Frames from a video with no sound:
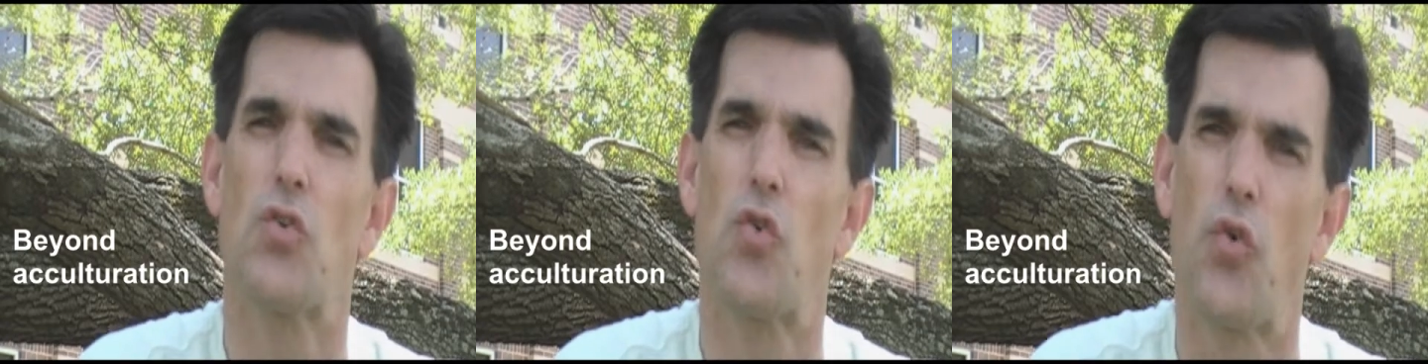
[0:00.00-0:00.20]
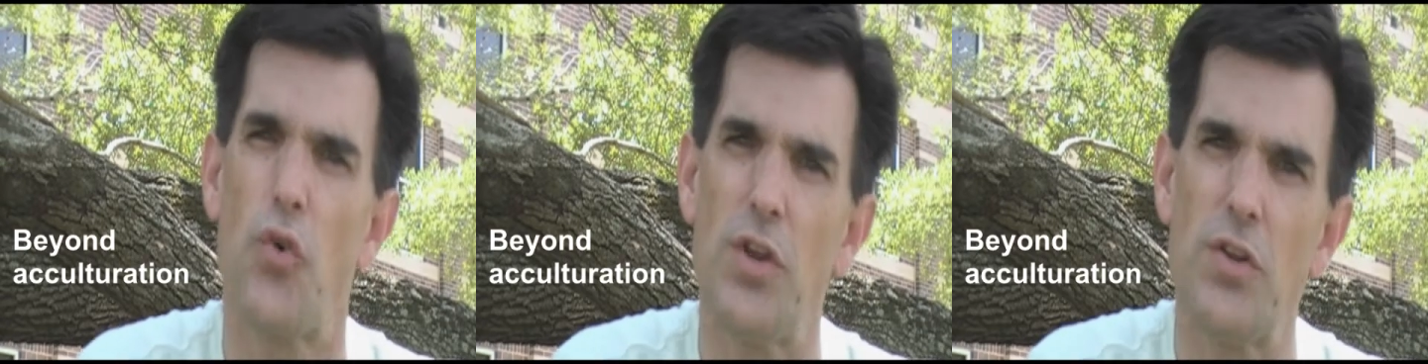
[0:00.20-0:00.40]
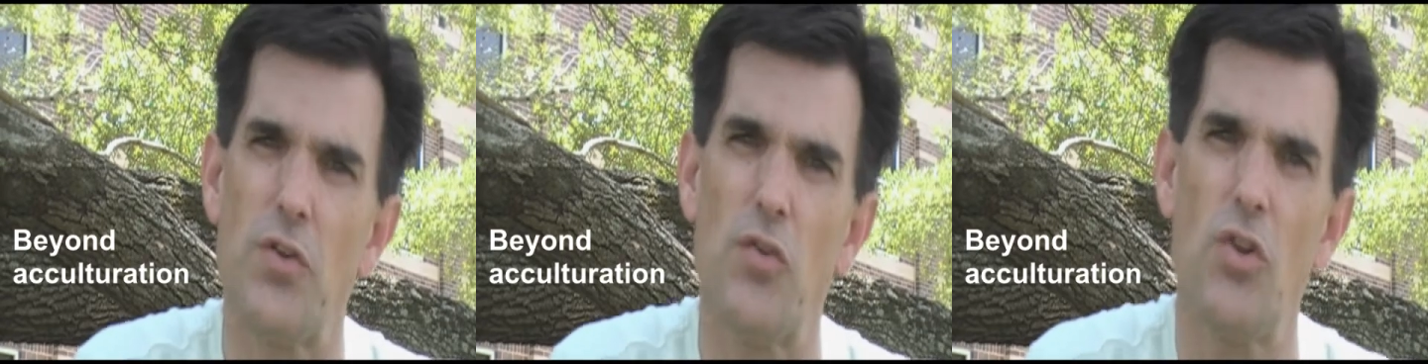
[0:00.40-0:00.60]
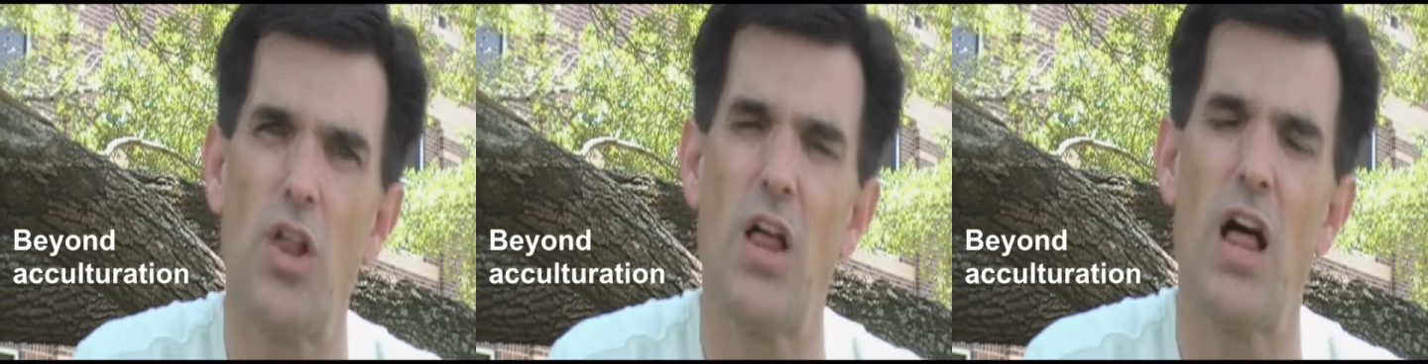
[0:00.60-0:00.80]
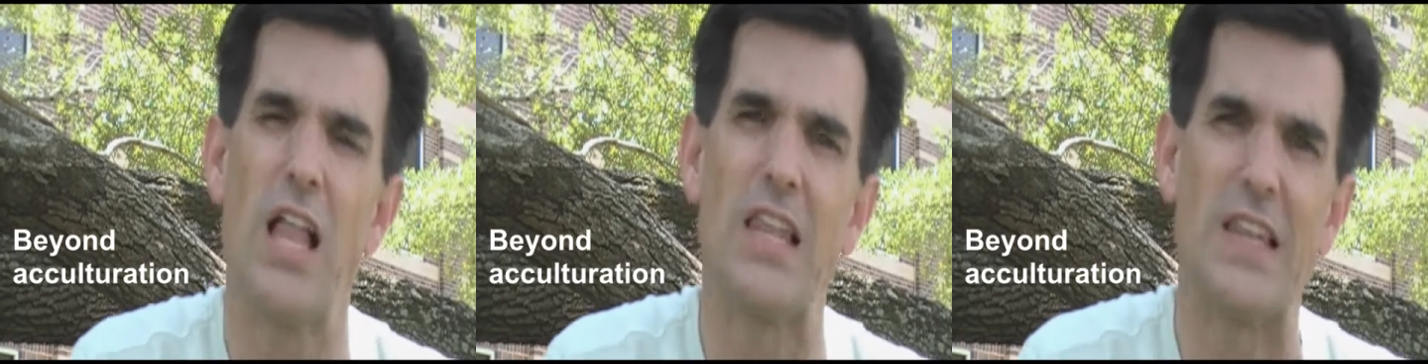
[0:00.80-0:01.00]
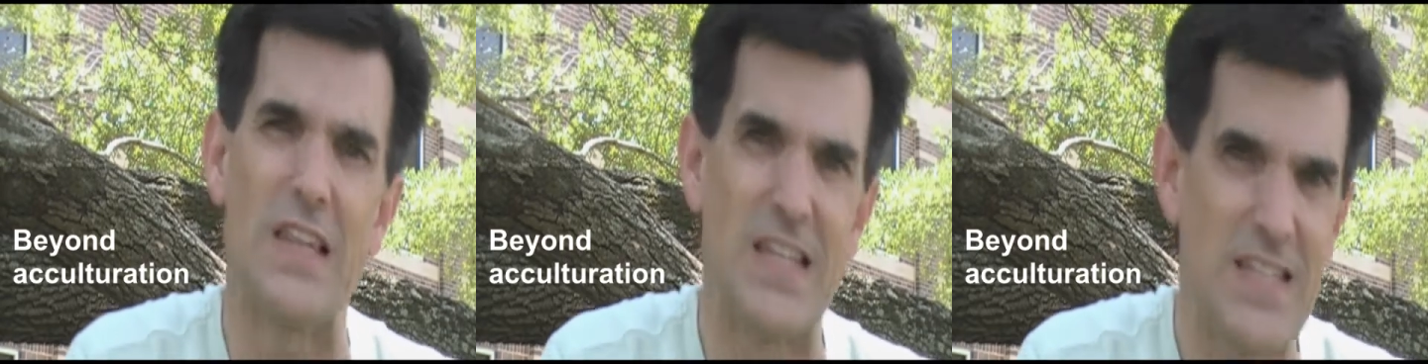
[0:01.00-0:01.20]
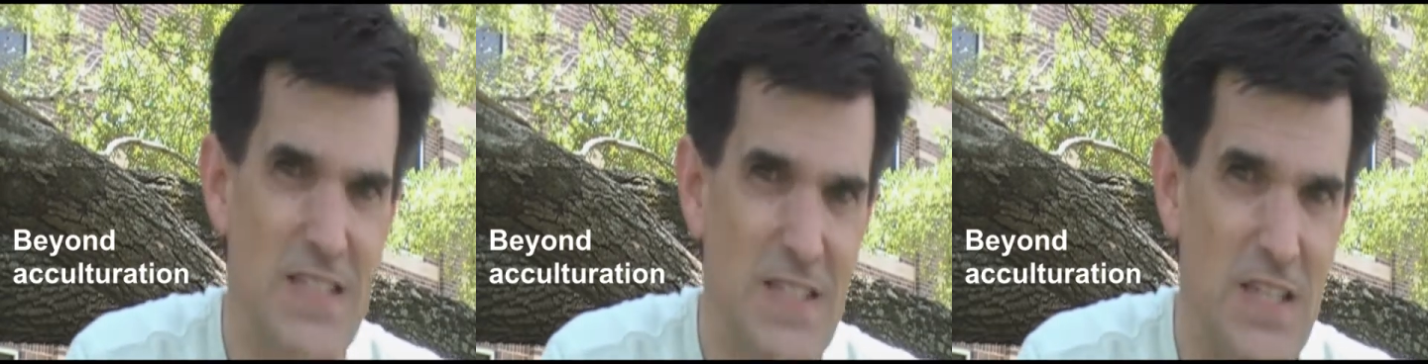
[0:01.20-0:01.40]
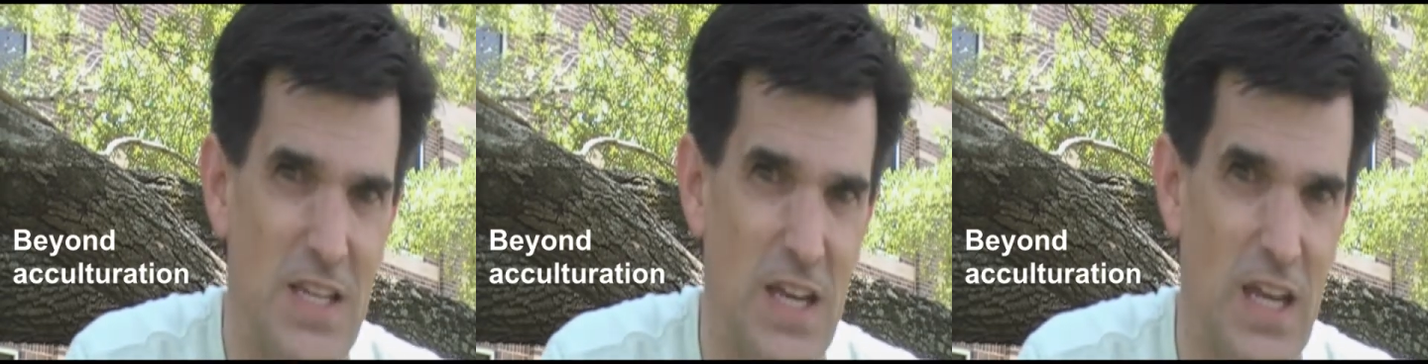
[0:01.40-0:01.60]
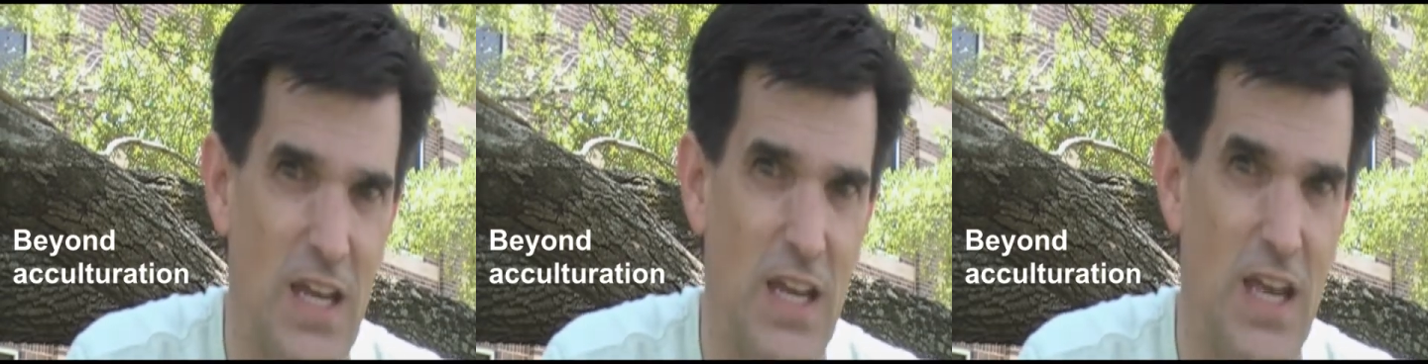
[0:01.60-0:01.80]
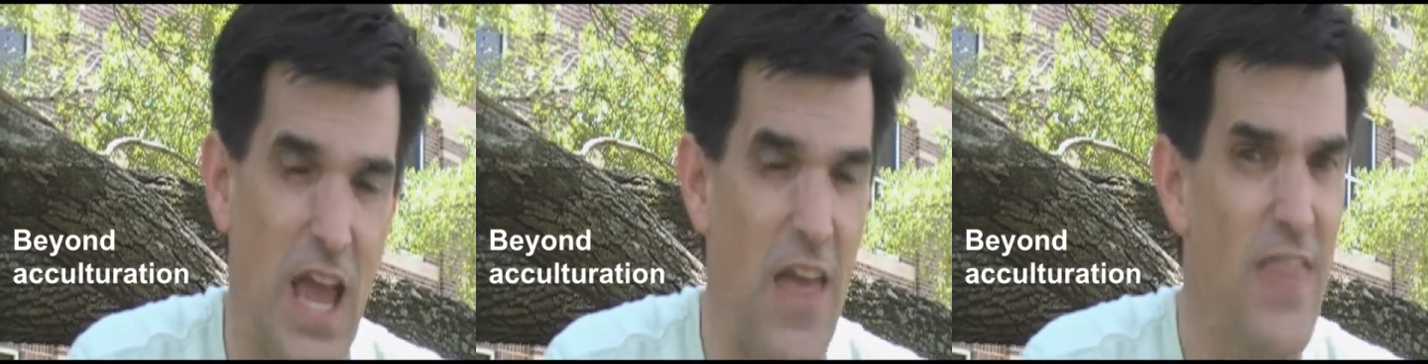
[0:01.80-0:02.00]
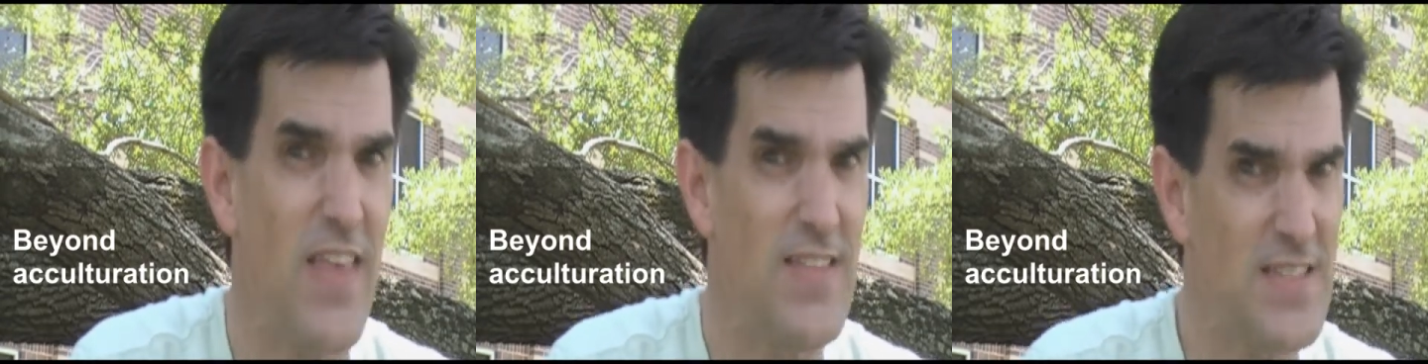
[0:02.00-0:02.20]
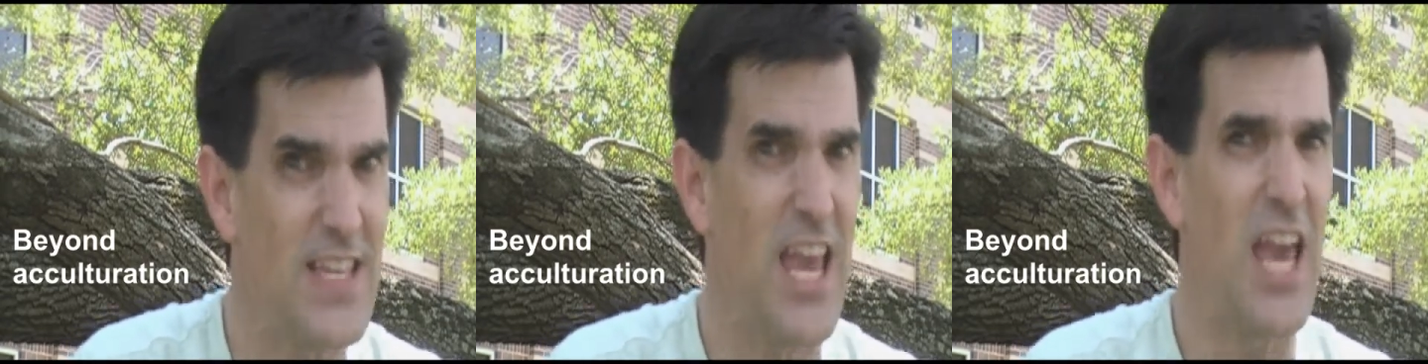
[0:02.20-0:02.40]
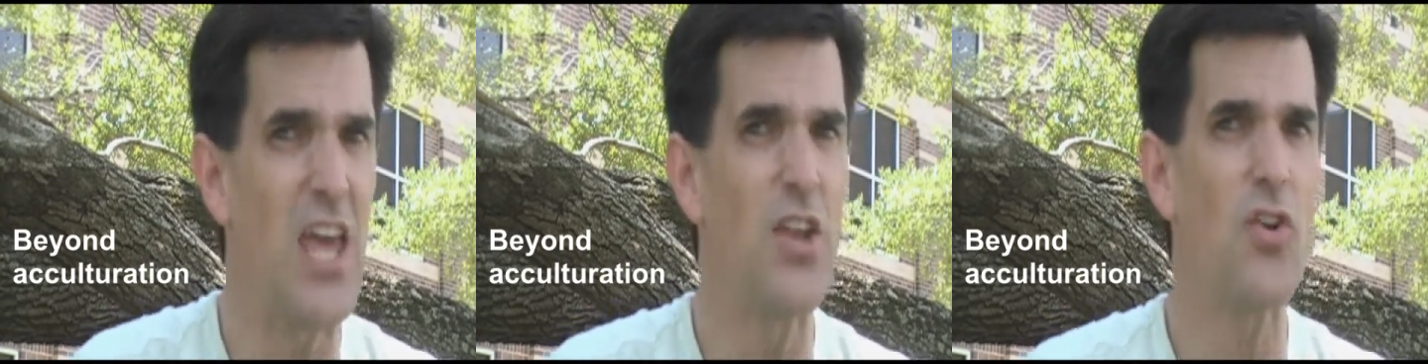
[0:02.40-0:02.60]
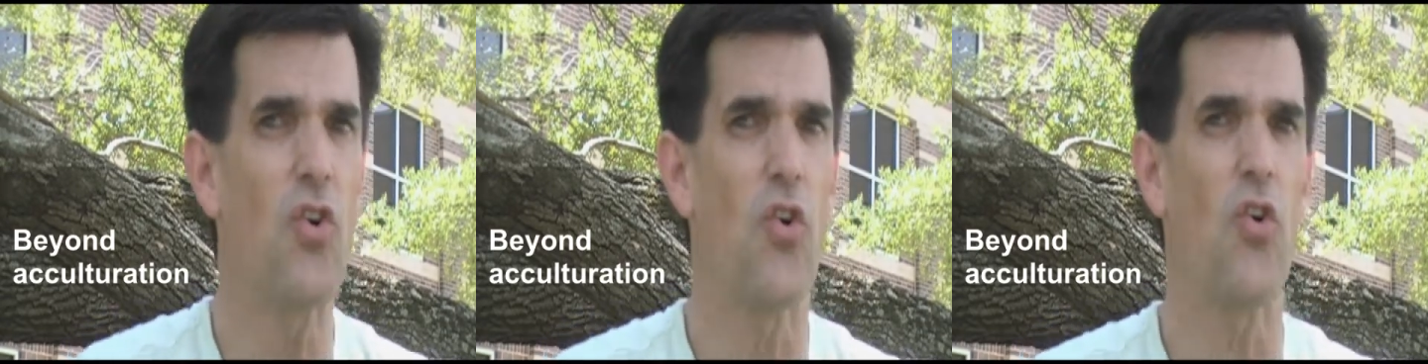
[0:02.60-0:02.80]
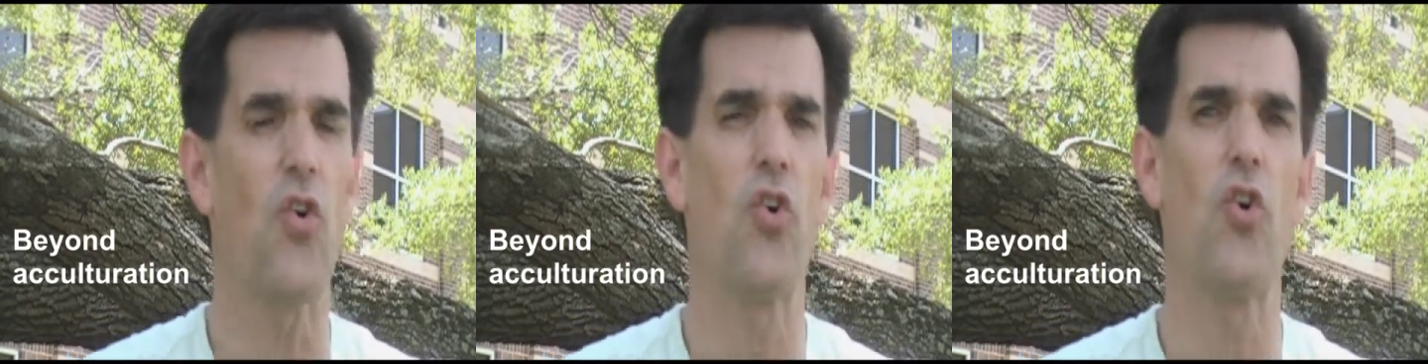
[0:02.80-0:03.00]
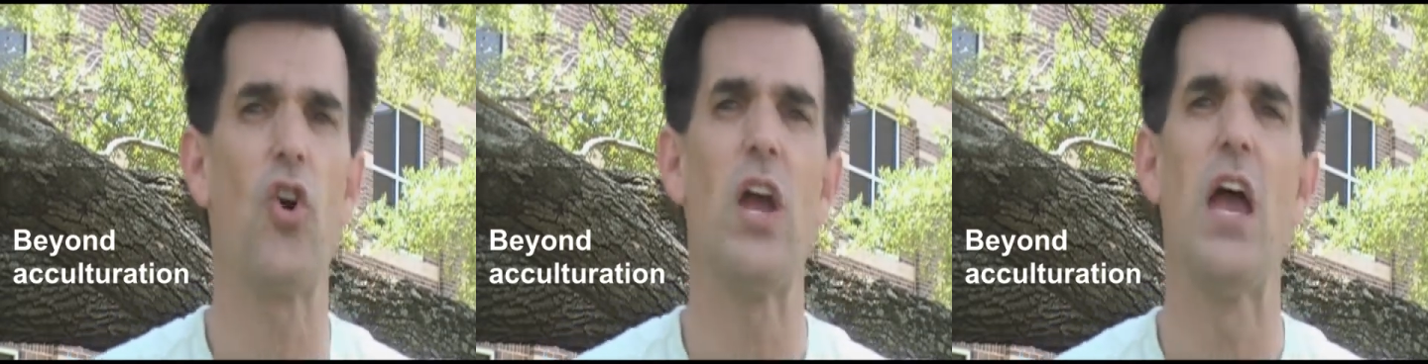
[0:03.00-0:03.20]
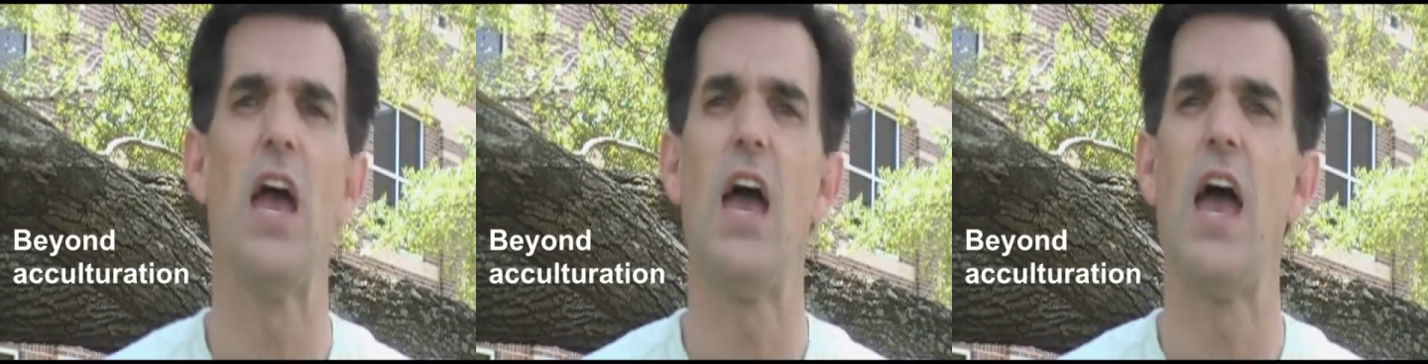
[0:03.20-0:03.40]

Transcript: critical listening. And this can occur